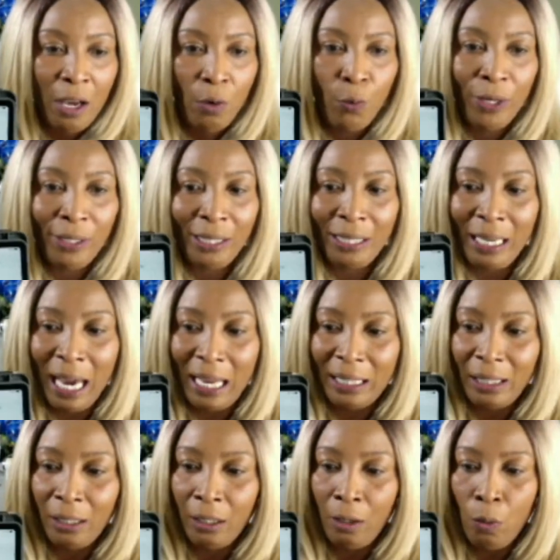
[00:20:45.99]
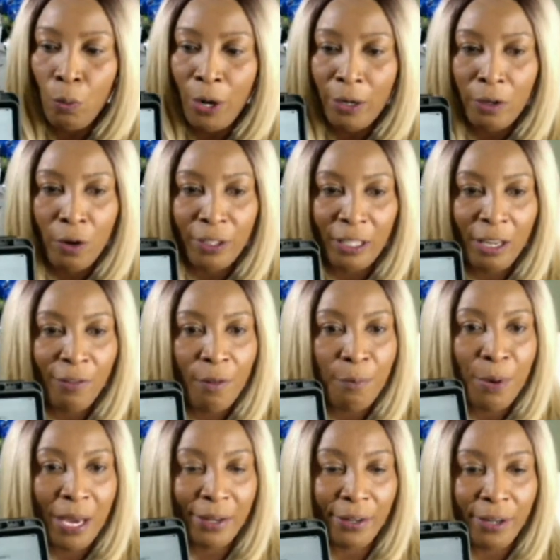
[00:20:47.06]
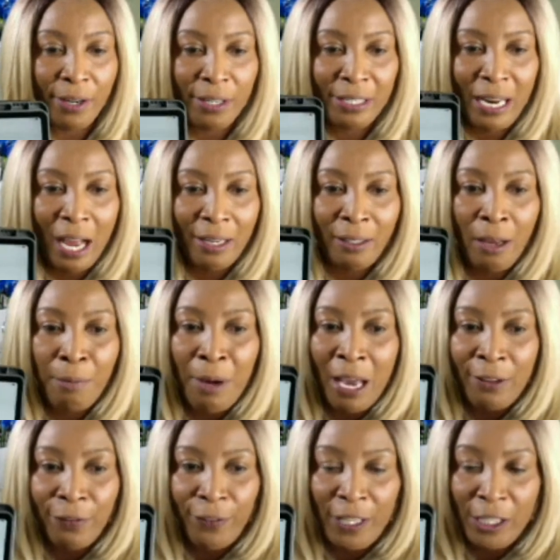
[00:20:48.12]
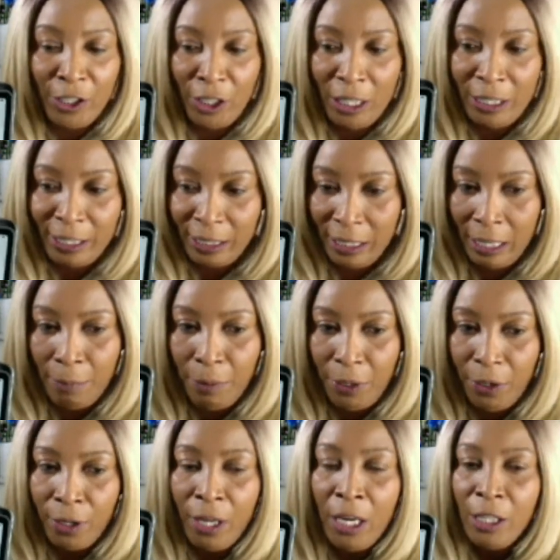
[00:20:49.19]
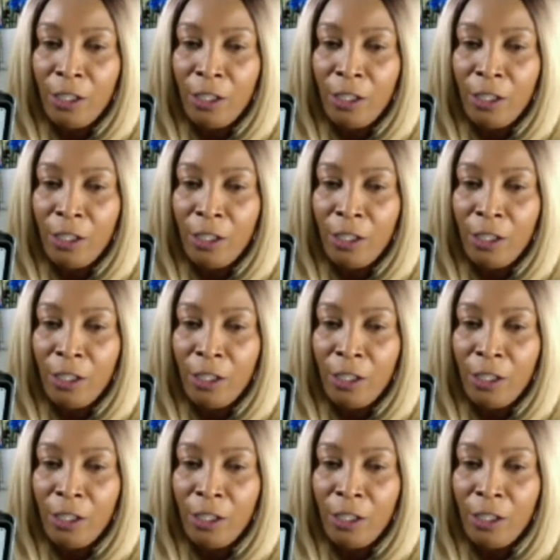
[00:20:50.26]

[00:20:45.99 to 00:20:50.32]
with the kettle work out even better than my facial steamer.